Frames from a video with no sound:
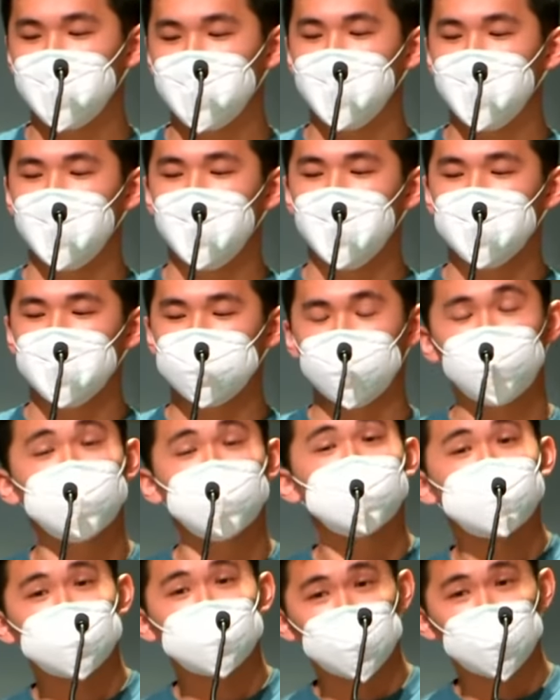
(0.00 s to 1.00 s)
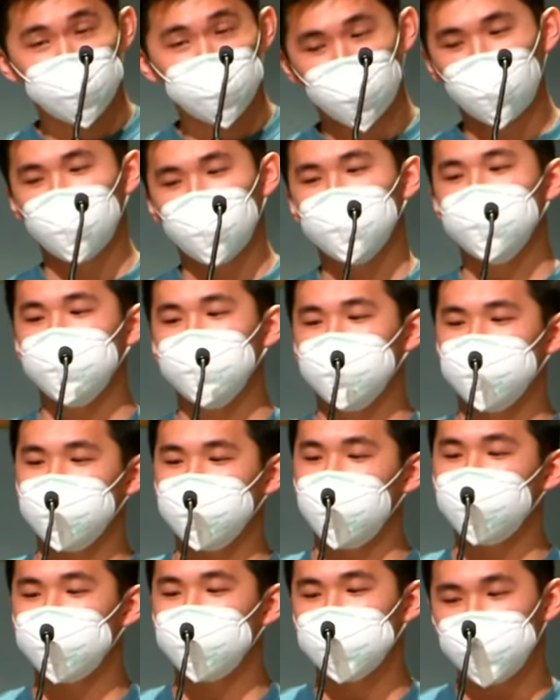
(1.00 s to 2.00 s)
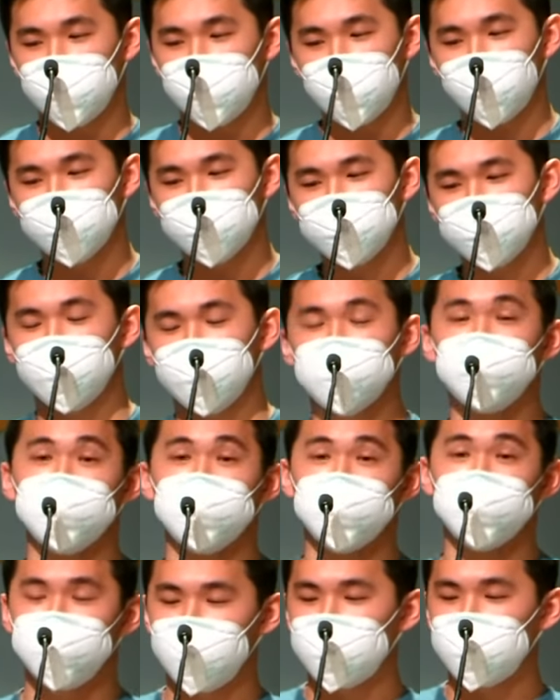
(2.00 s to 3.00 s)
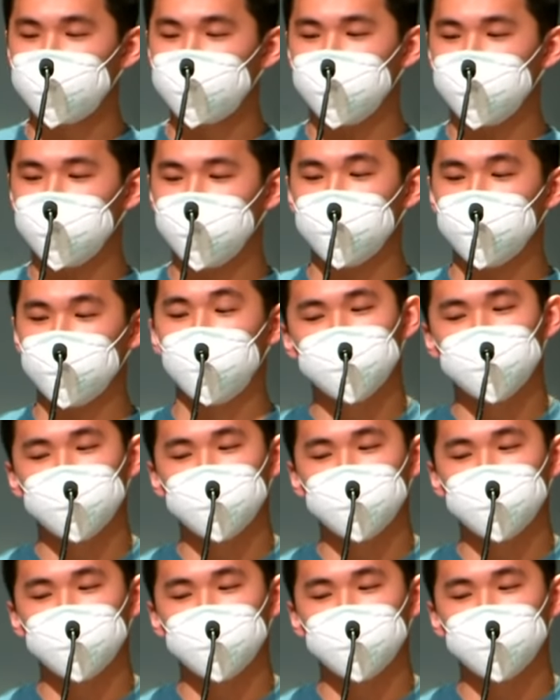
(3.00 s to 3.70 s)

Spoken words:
Stanford-bound, Olympic champion, and bubble tea ambassador Eileen Gu,